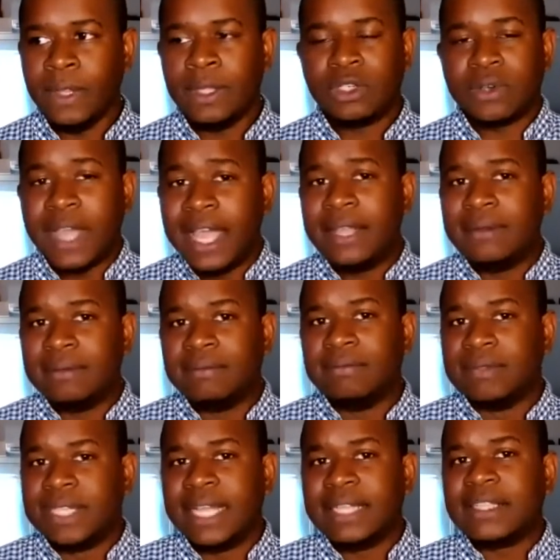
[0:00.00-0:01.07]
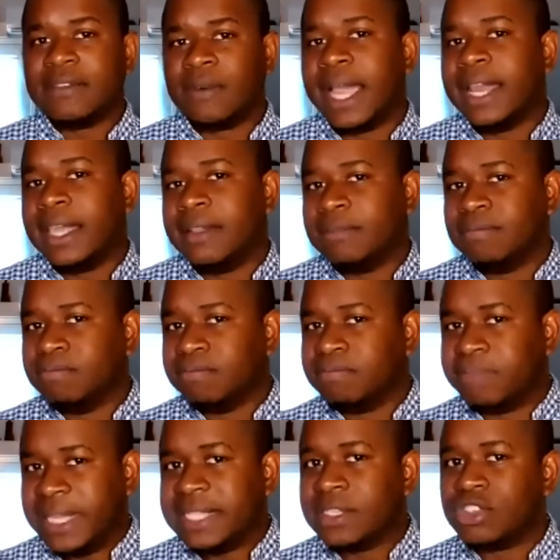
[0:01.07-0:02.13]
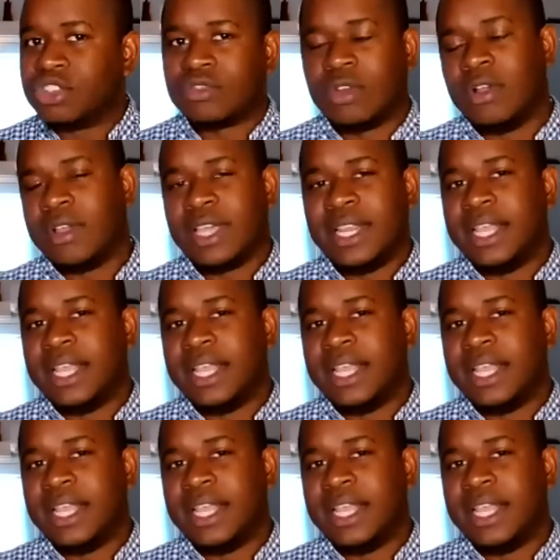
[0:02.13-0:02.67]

try and get the writing basis strong,